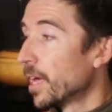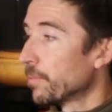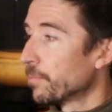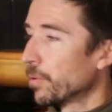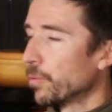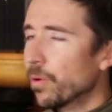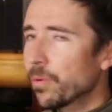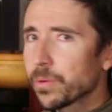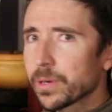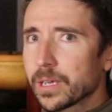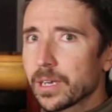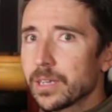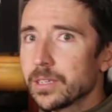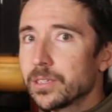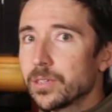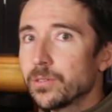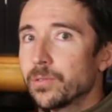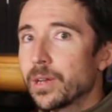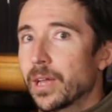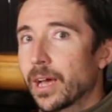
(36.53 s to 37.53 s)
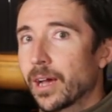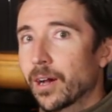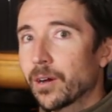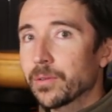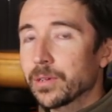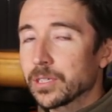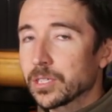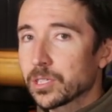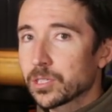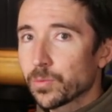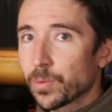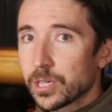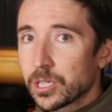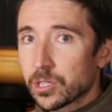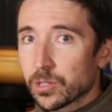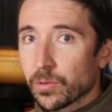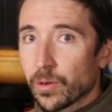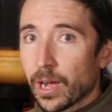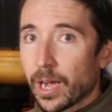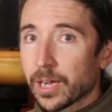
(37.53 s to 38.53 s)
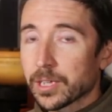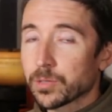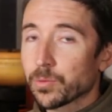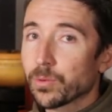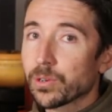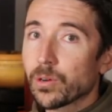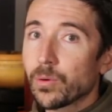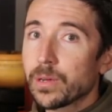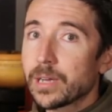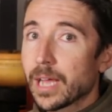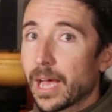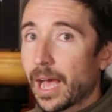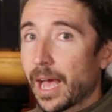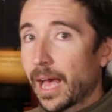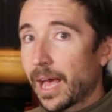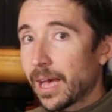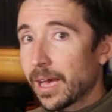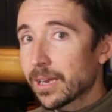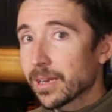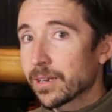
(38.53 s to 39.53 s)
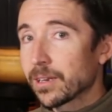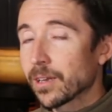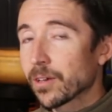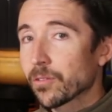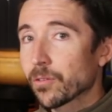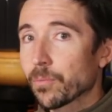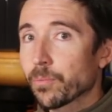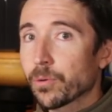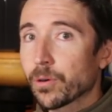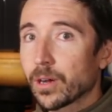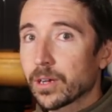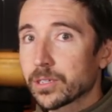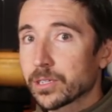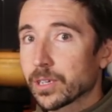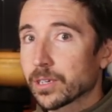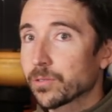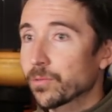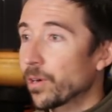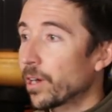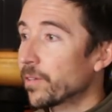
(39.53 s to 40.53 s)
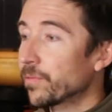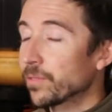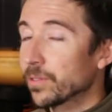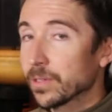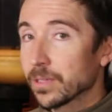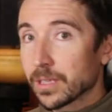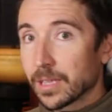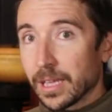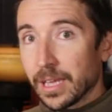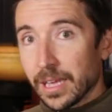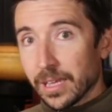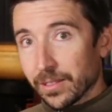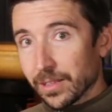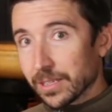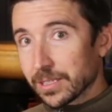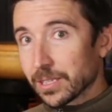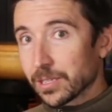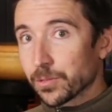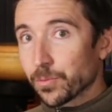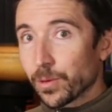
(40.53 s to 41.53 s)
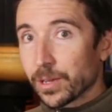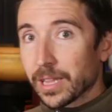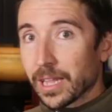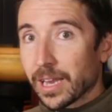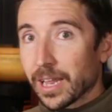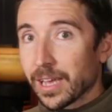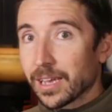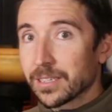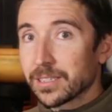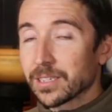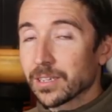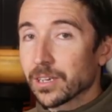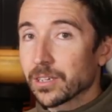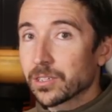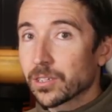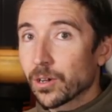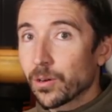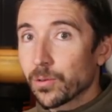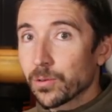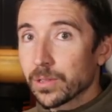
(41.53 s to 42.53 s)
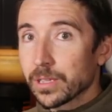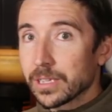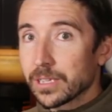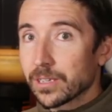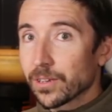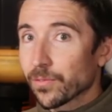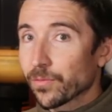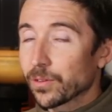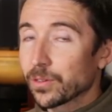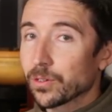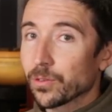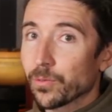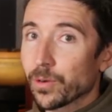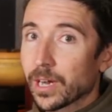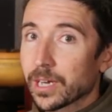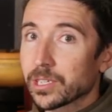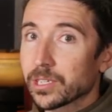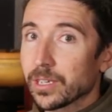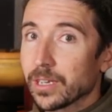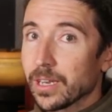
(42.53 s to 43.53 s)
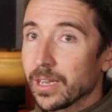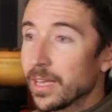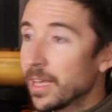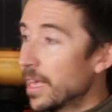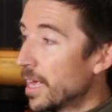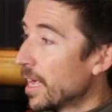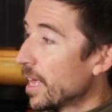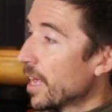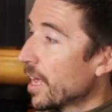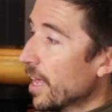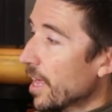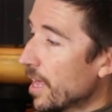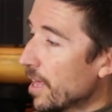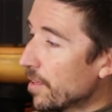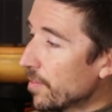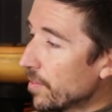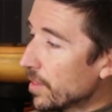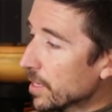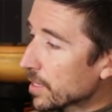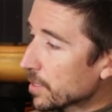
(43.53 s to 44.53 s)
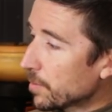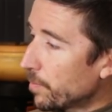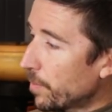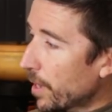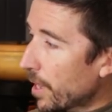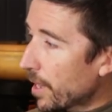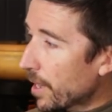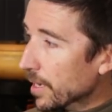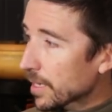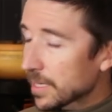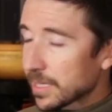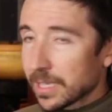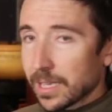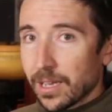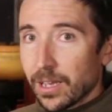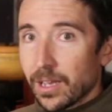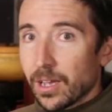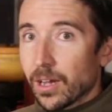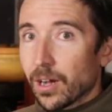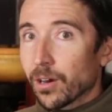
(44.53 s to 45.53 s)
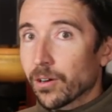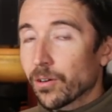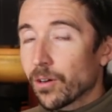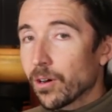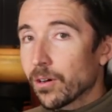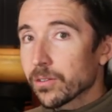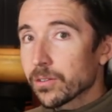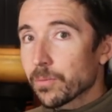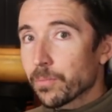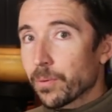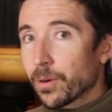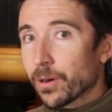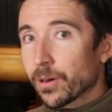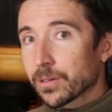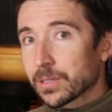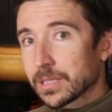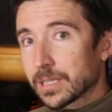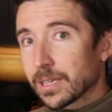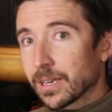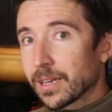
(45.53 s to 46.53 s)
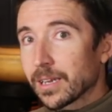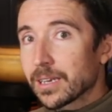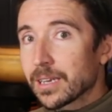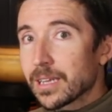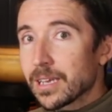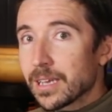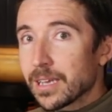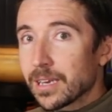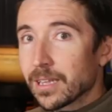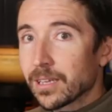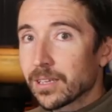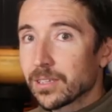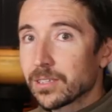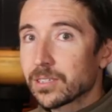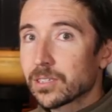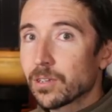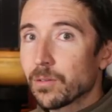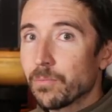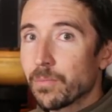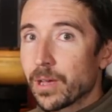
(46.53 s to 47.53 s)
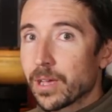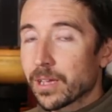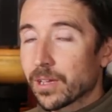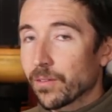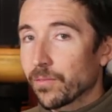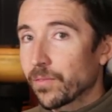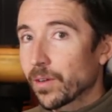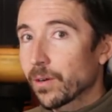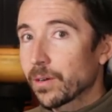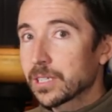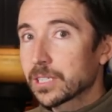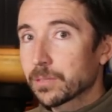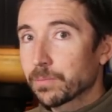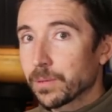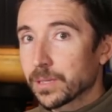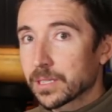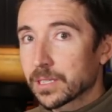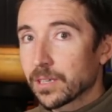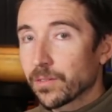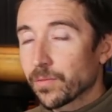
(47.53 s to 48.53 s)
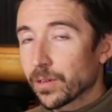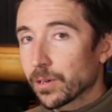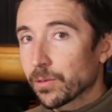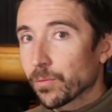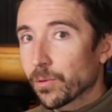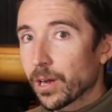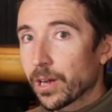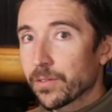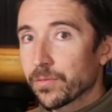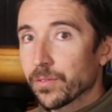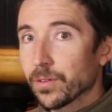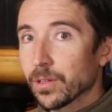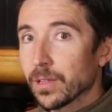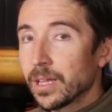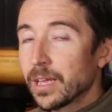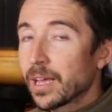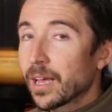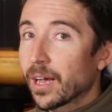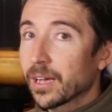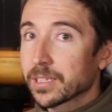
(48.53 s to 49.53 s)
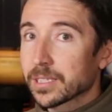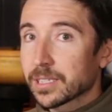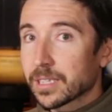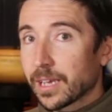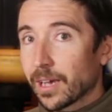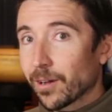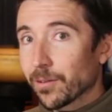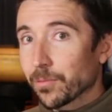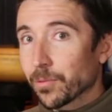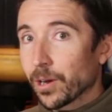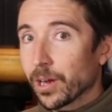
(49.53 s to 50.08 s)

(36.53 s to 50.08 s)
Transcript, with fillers: But what we're going to do now is switch tracks. We're going to add another project rifle. This is one that heads in a totally different direction. In this box are all the parts that I need to make a very specific rifle, a scout